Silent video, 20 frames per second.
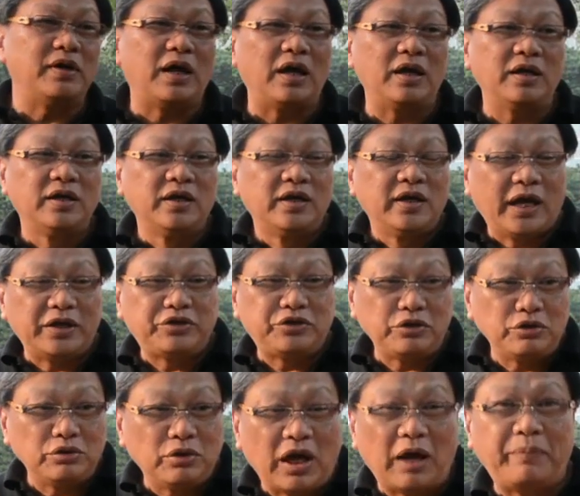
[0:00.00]

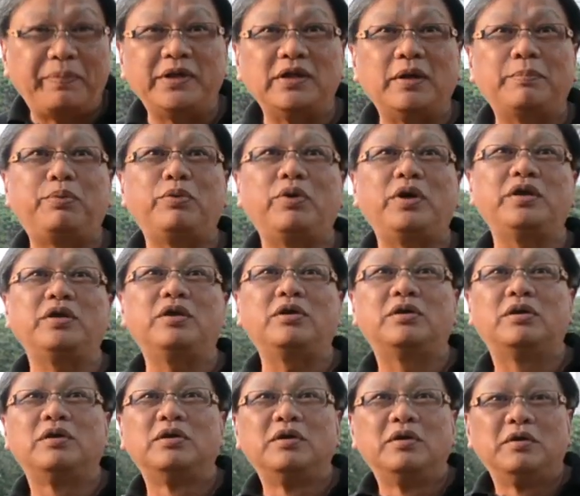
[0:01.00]
actually you're helping the poor, you
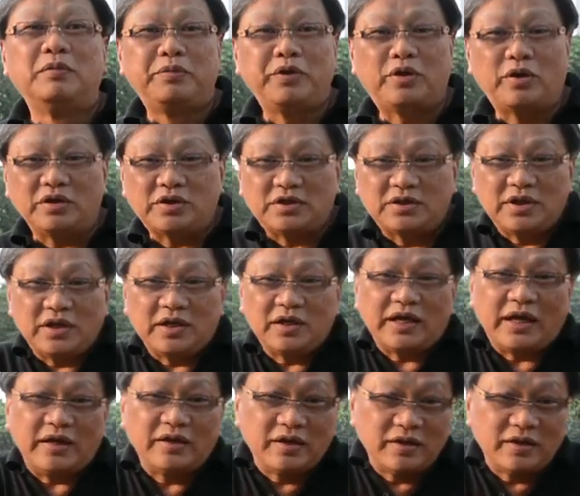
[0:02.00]
know. Because the